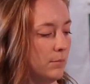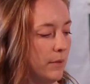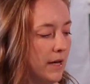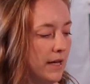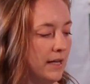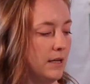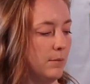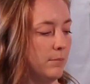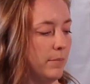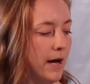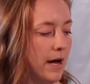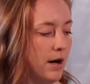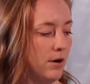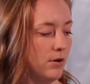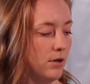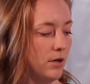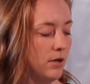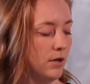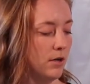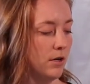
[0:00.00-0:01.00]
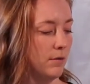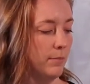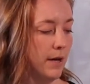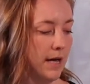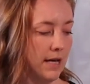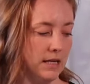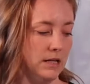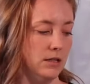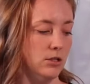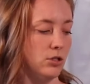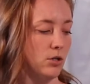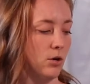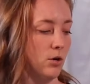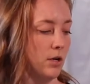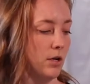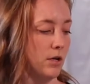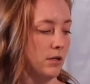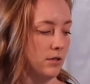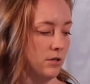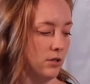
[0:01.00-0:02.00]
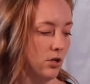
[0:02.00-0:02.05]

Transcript: Baking powder, baking soda,